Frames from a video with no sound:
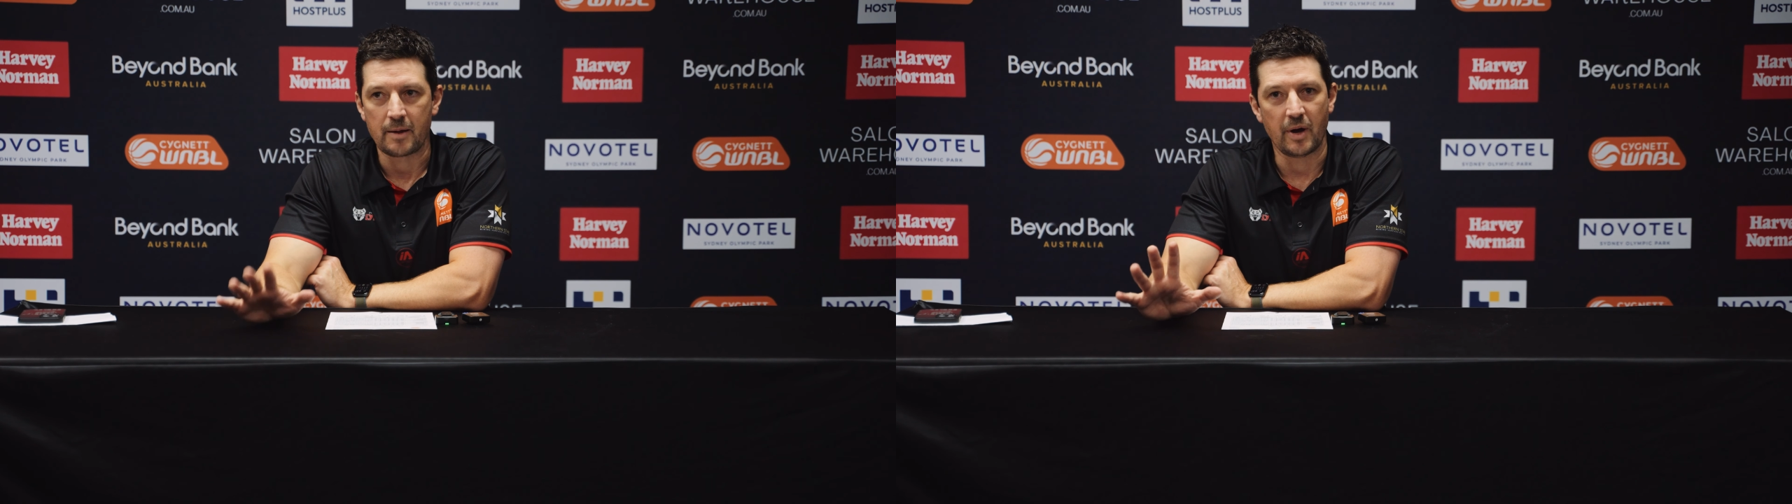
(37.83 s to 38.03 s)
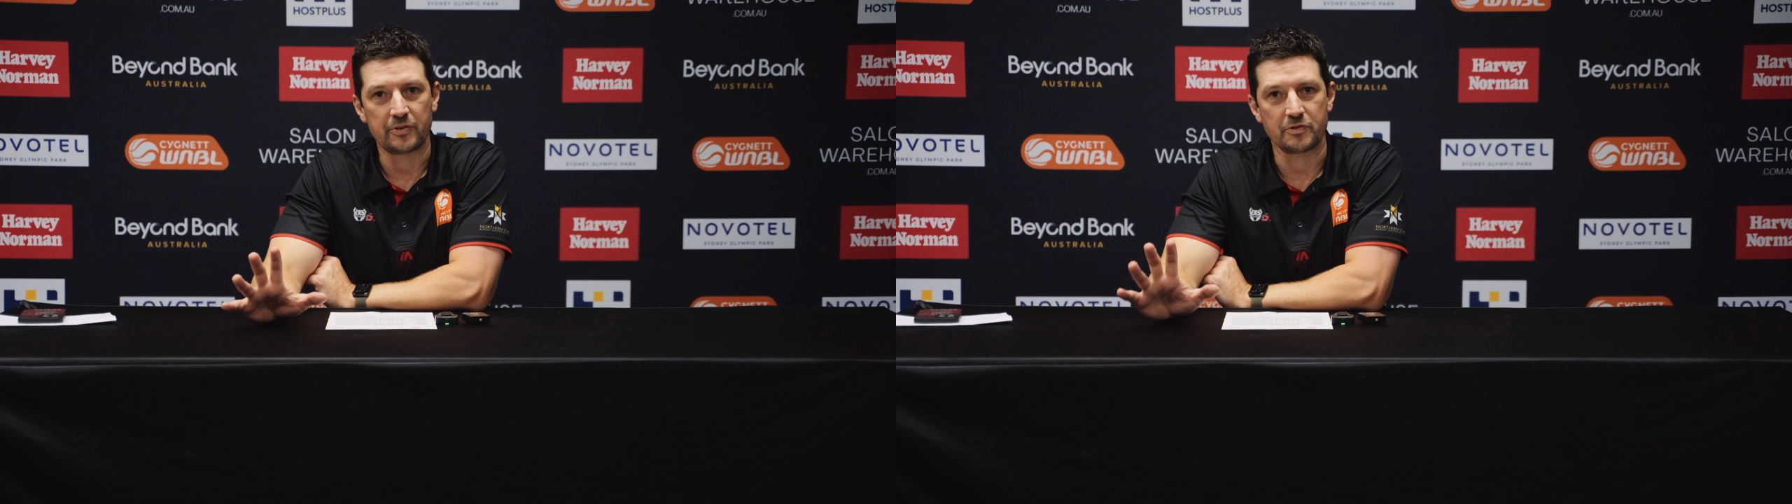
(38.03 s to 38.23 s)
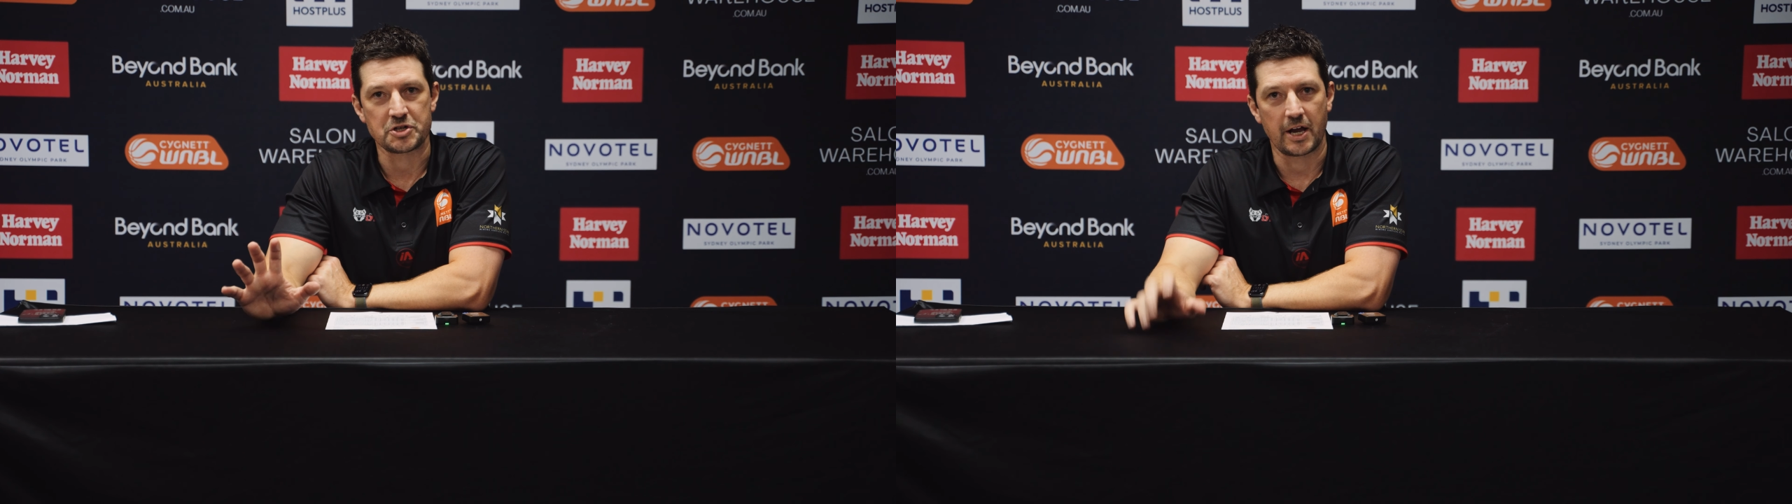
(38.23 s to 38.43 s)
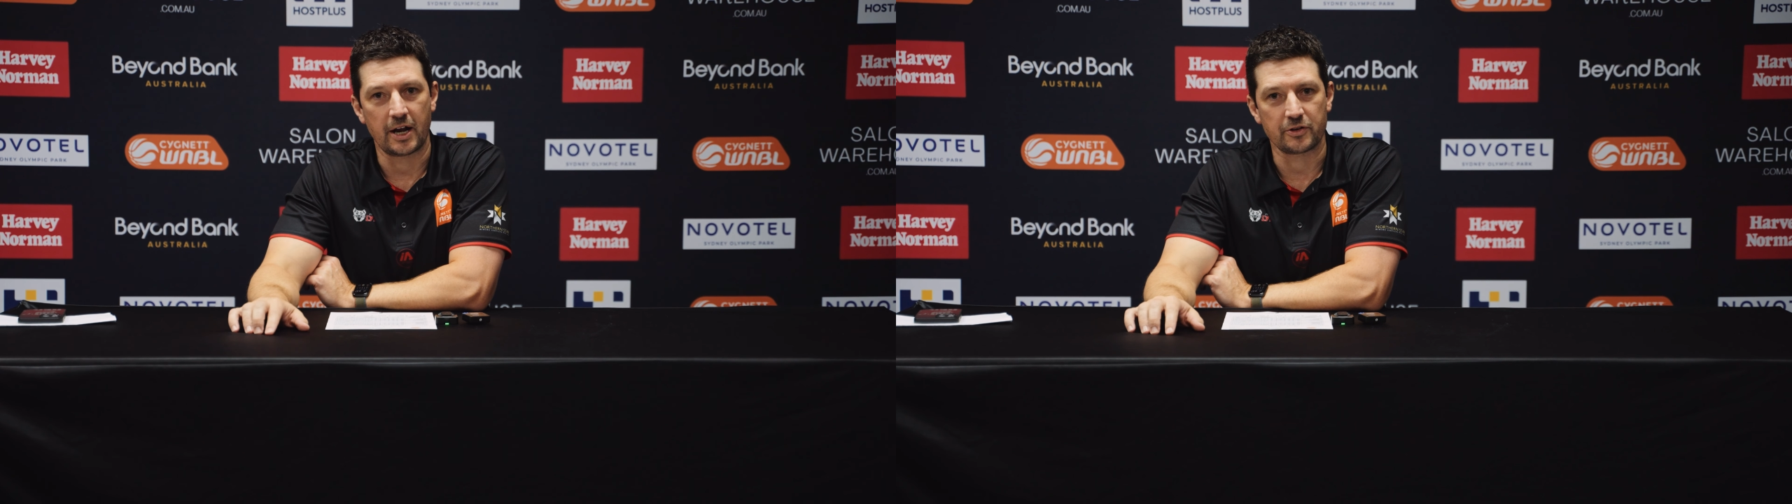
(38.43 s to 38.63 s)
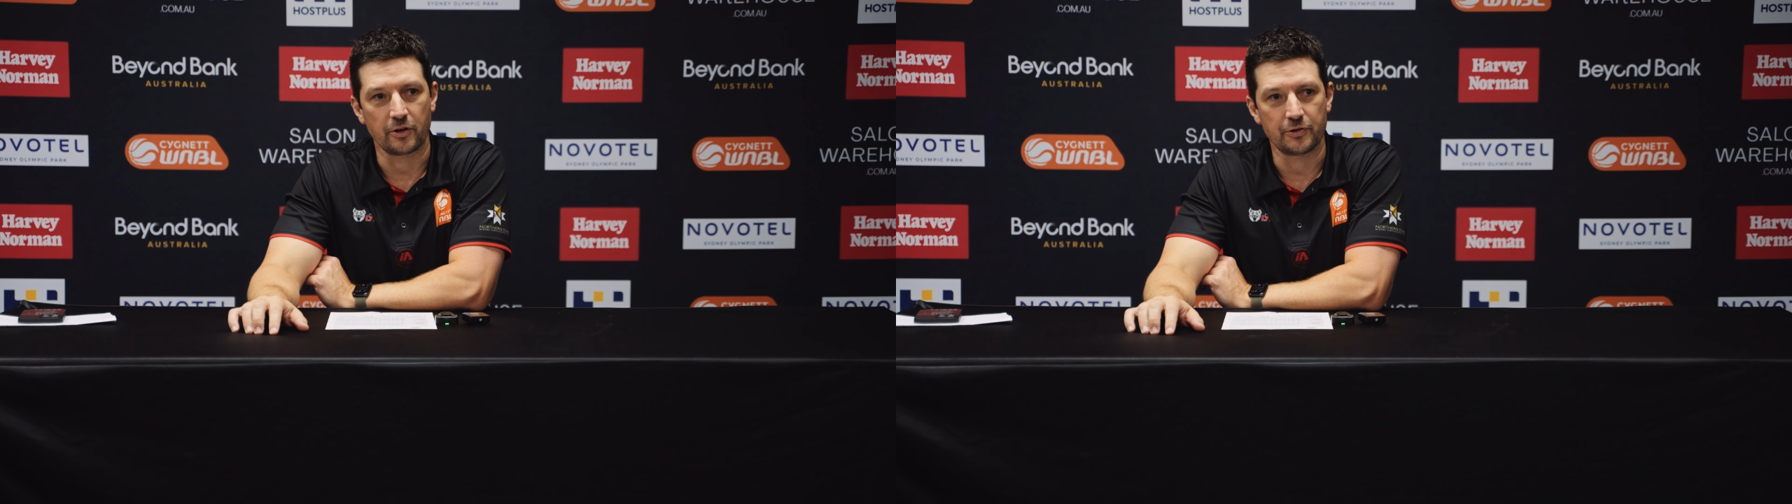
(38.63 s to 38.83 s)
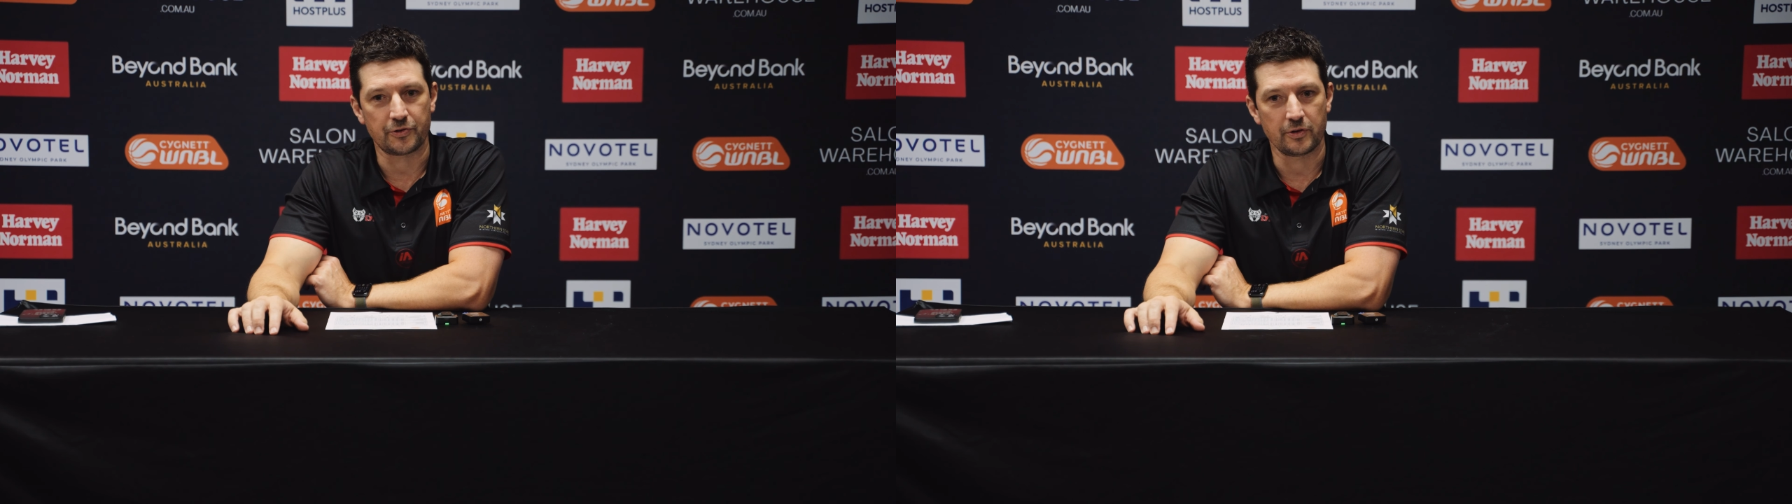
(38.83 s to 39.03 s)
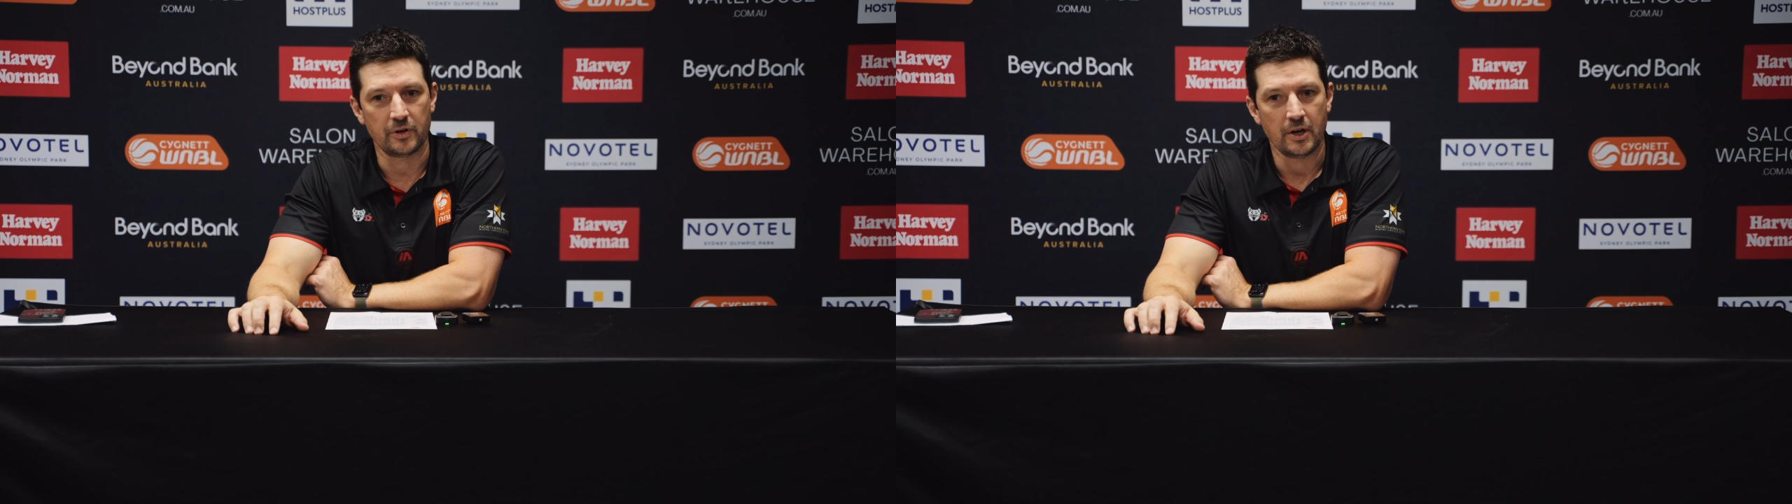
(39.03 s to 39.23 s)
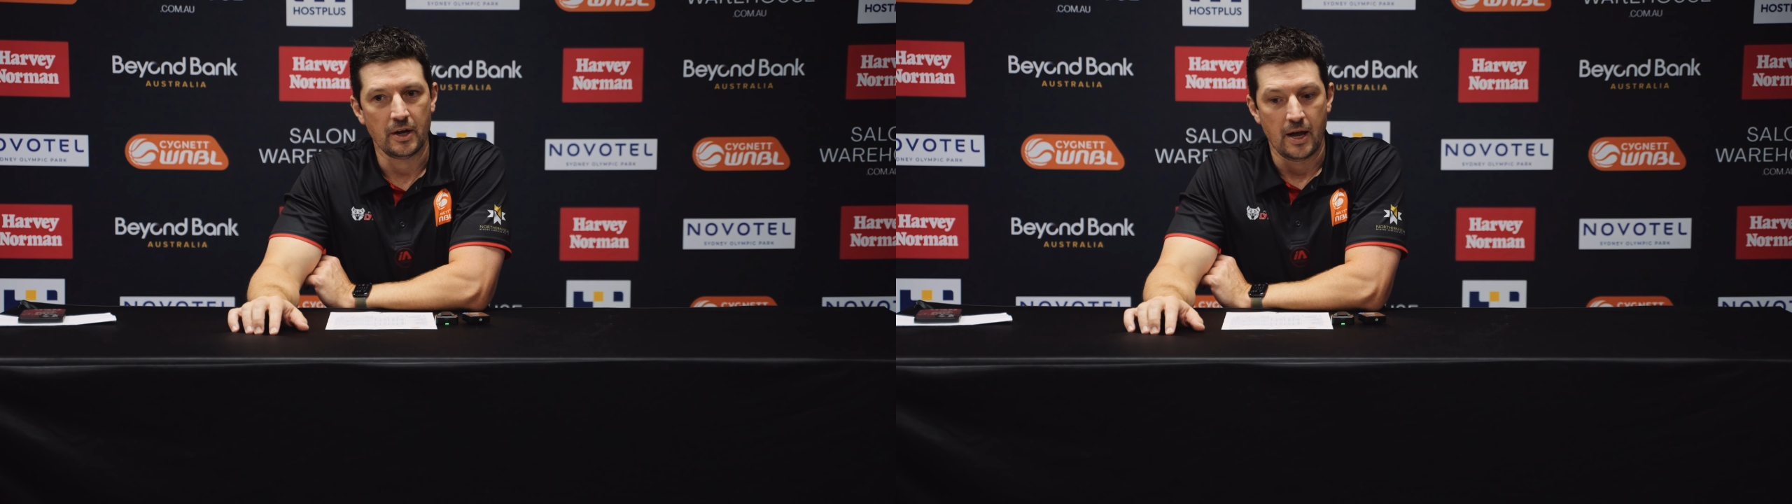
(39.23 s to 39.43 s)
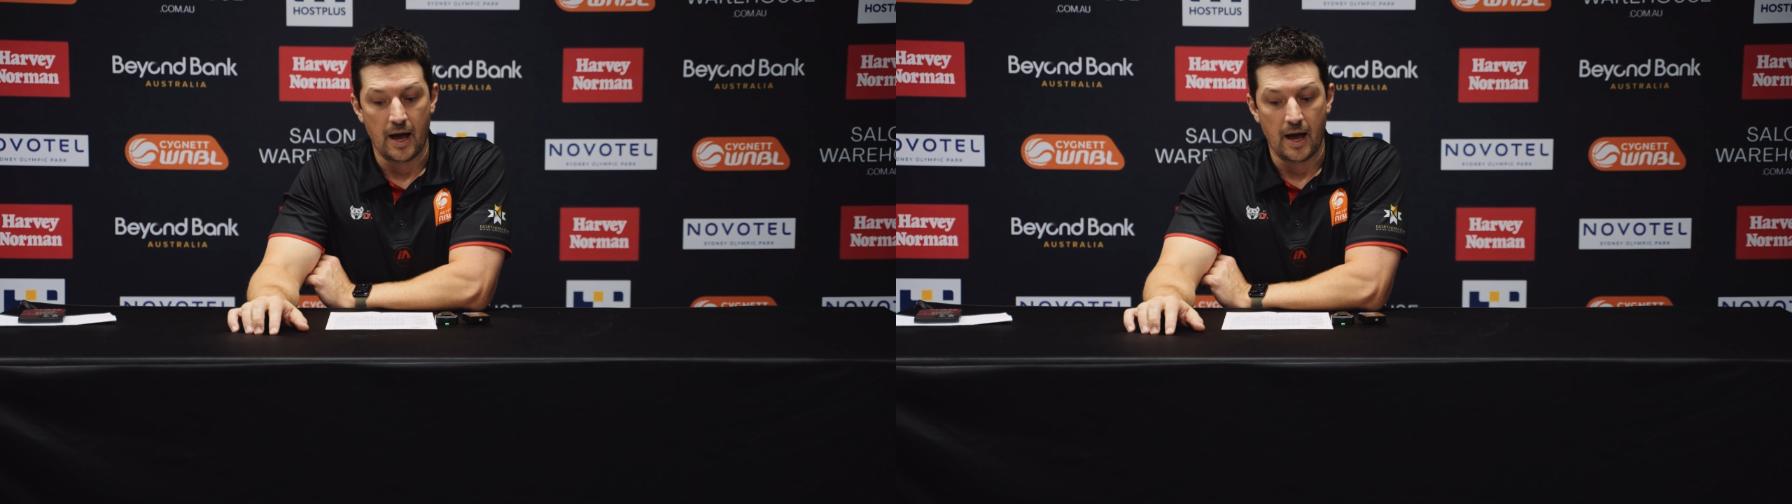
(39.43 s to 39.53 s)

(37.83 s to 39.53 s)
Massive shout out to those two.